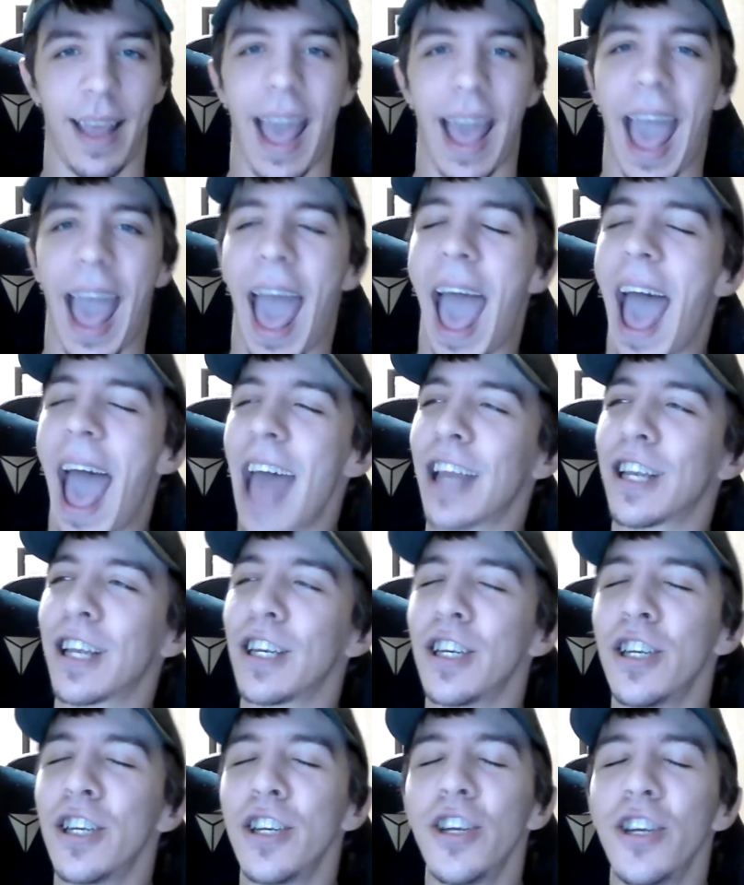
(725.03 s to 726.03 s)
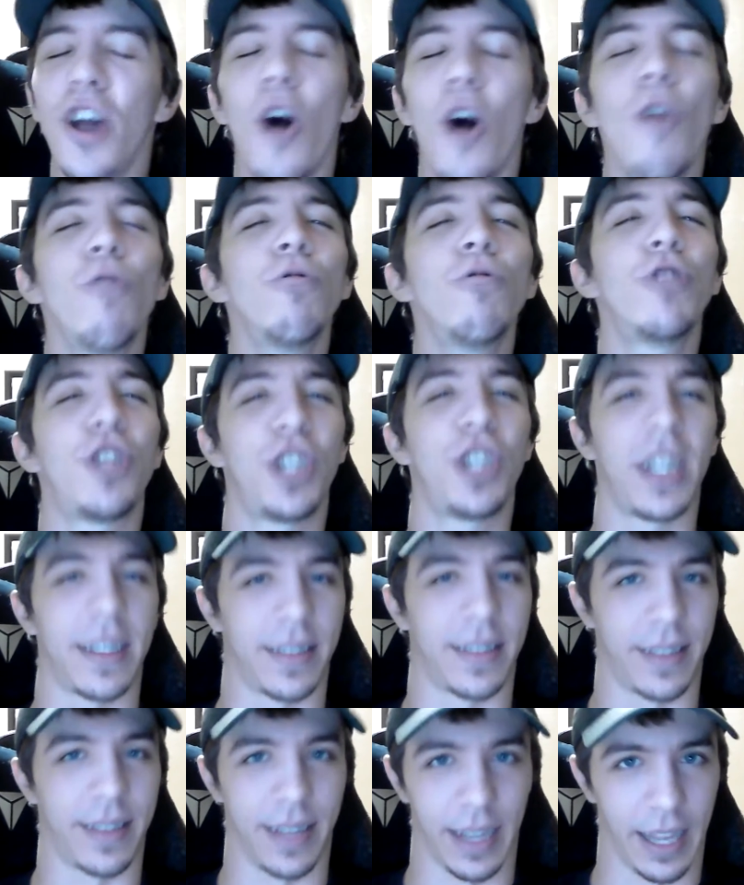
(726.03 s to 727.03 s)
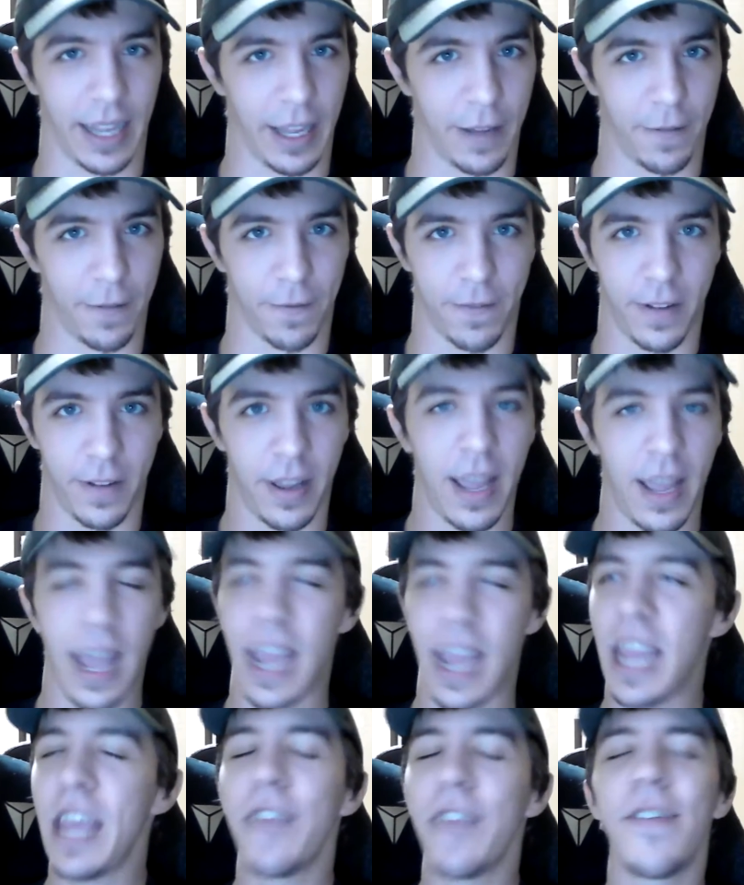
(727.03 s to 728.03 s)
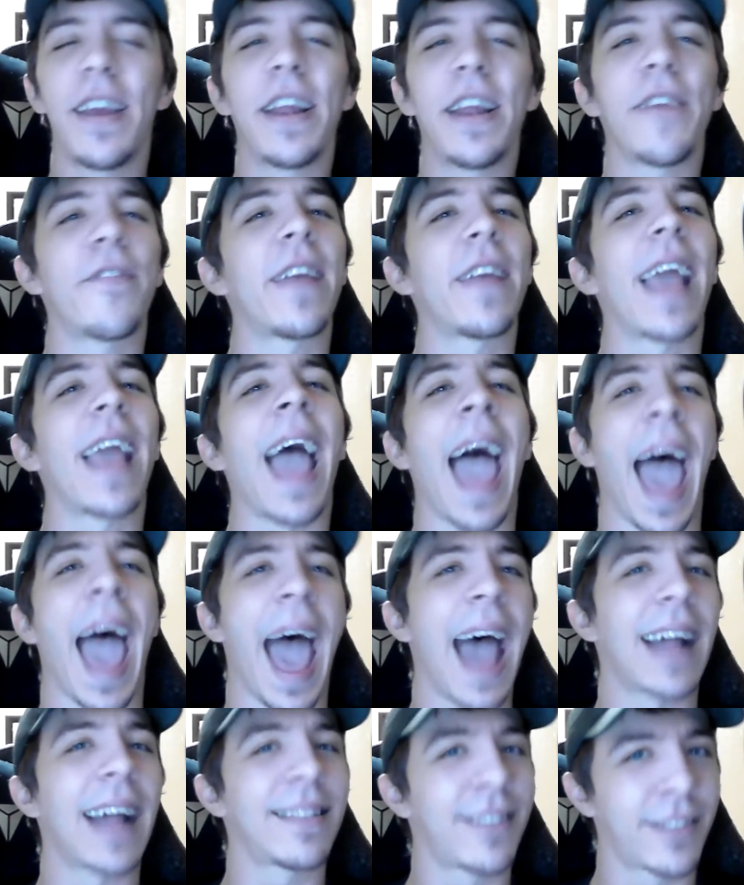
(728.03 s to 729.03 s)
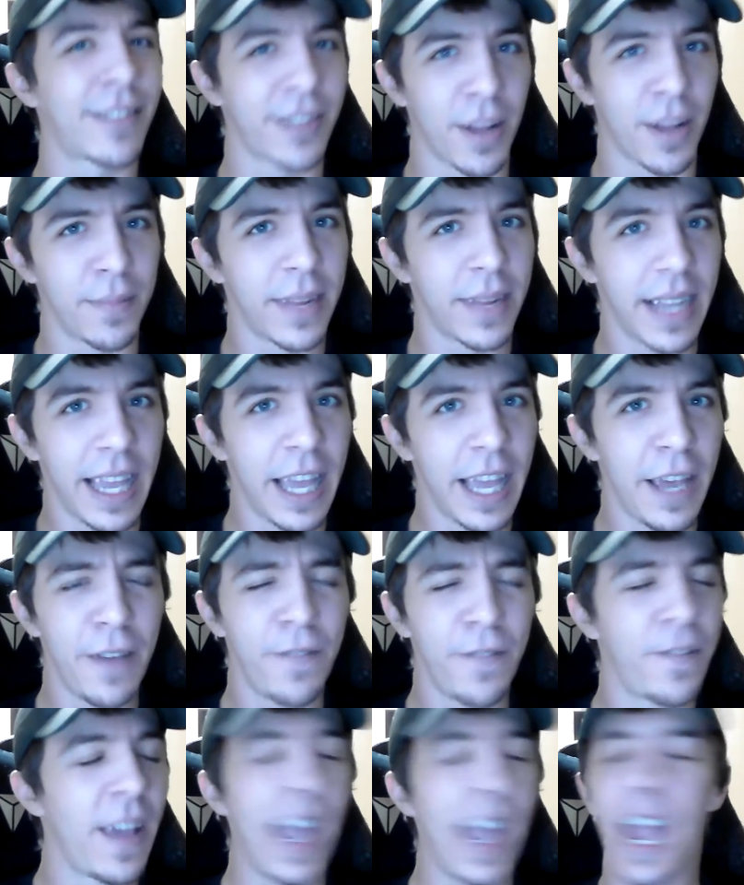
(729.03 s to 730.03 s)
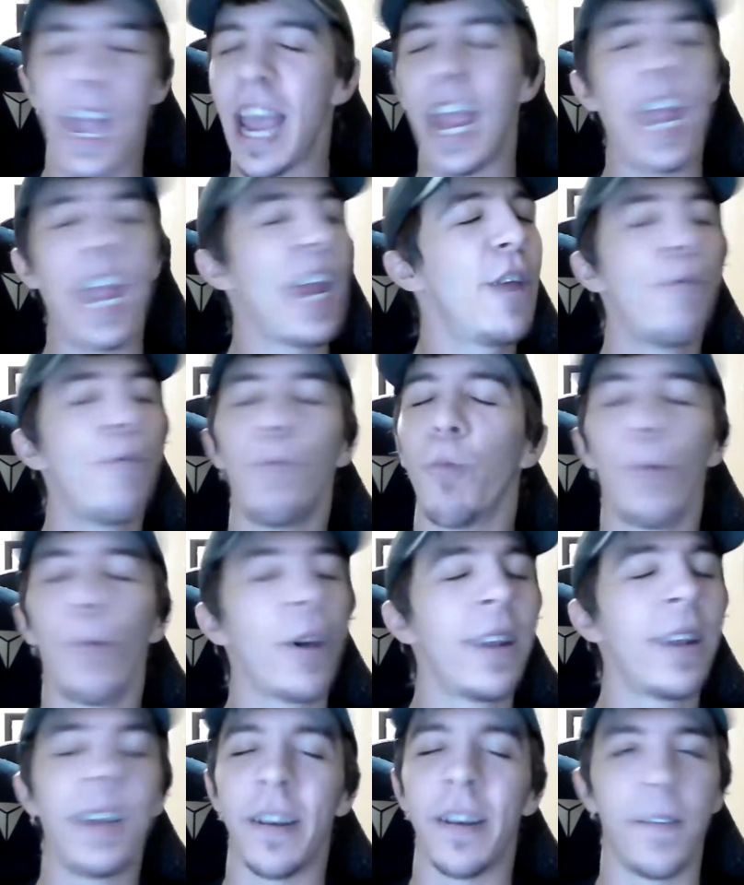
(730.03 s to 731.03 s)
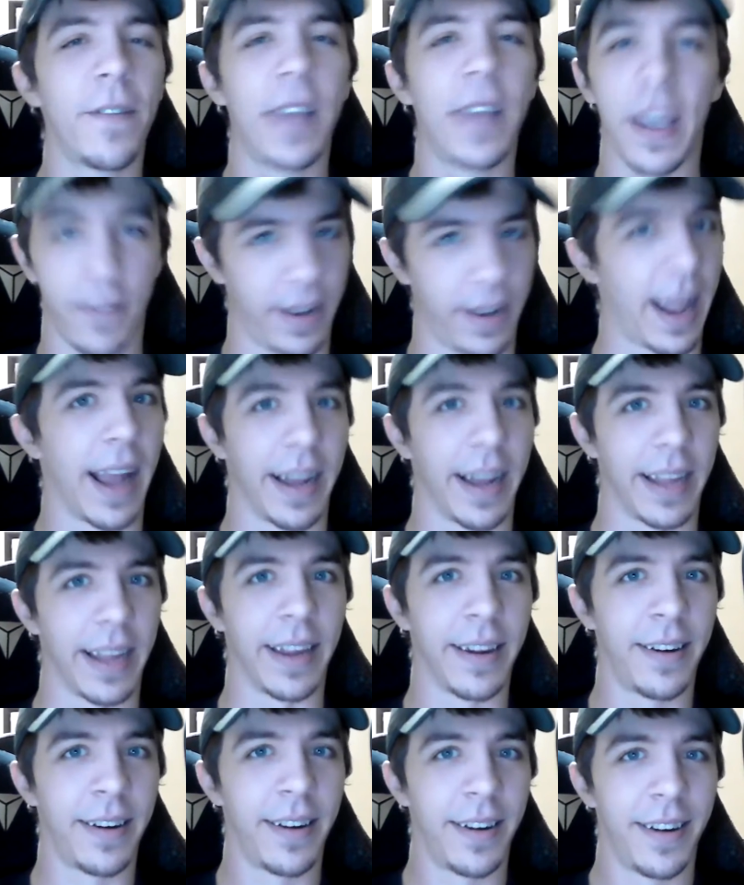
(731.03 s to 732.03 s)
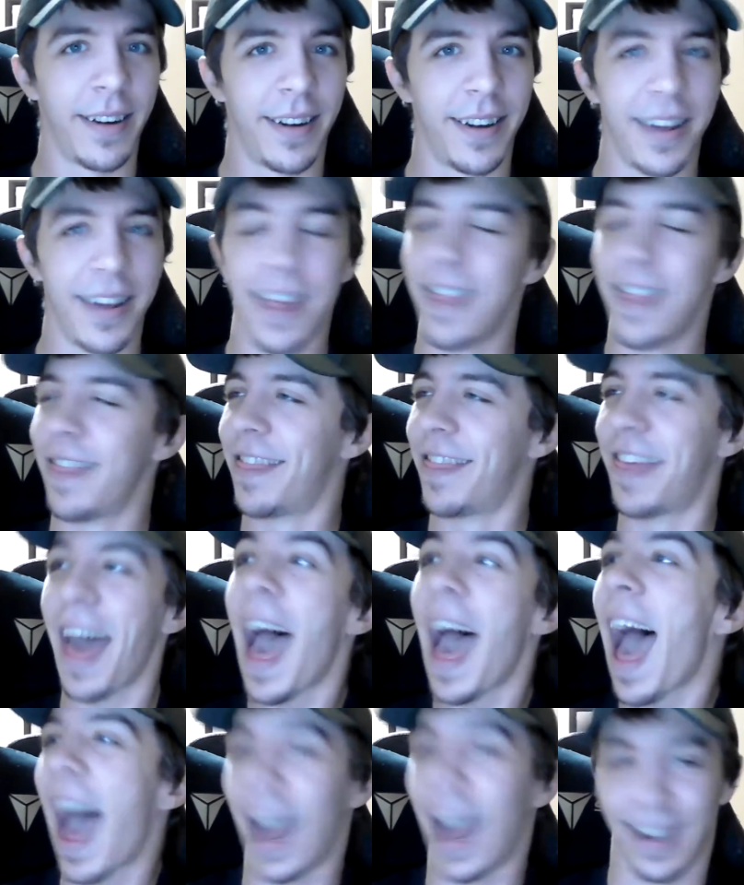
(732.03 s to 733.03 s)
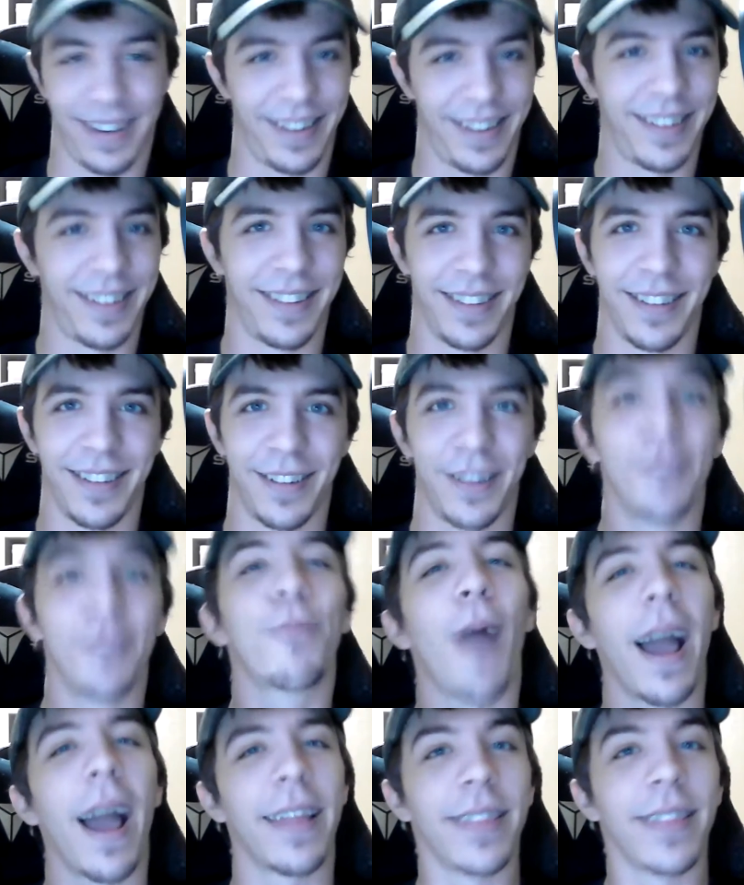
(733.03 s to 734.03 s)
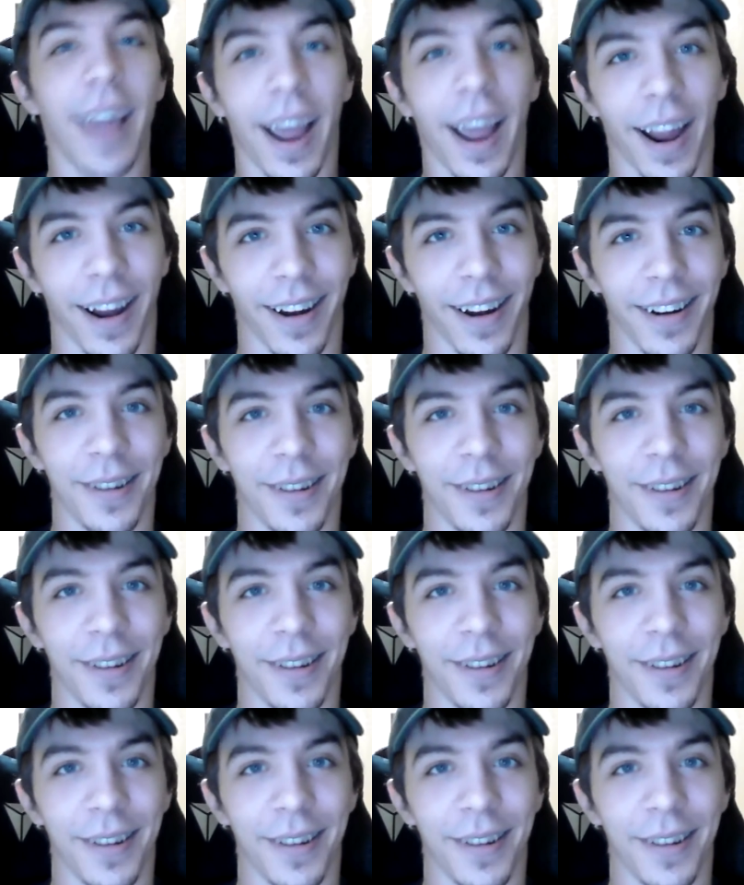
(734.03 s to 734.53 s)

Had no shits to give. Even if he had some to give, he wouldn't have given any. That right there